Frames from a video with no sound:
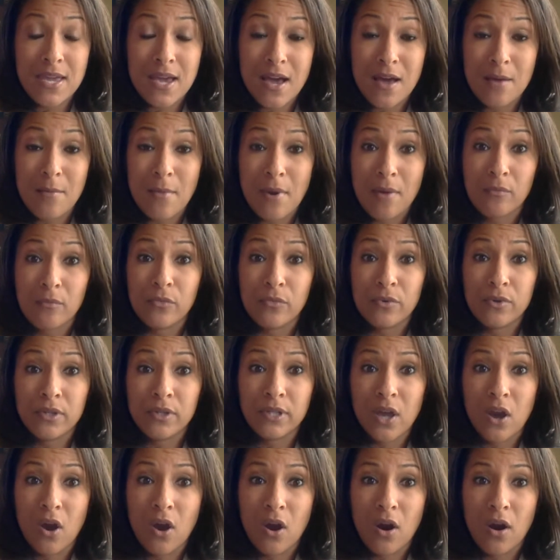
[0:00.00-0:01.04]
I'm really
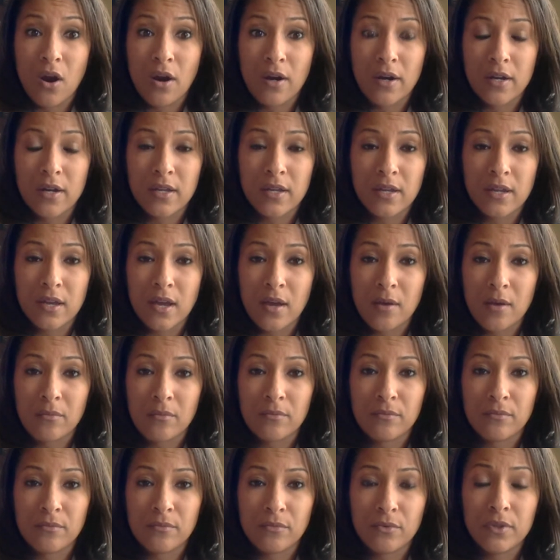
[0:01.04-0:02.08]
hard,
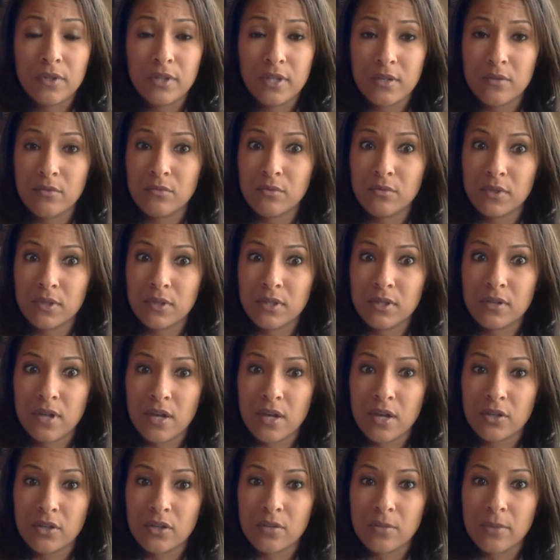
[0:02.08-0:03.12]
really, really not
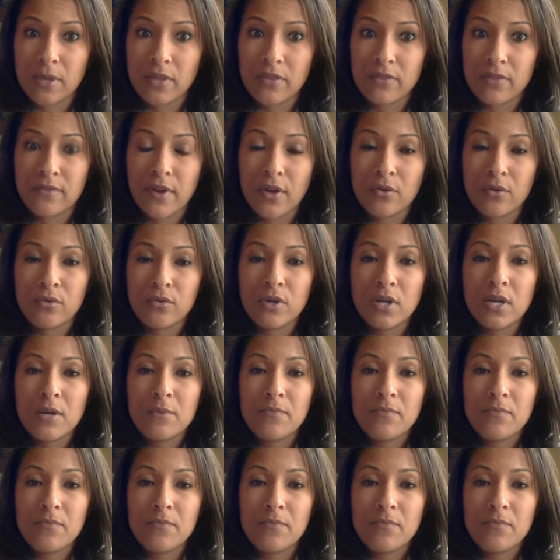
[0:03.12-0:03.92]
good about the phone.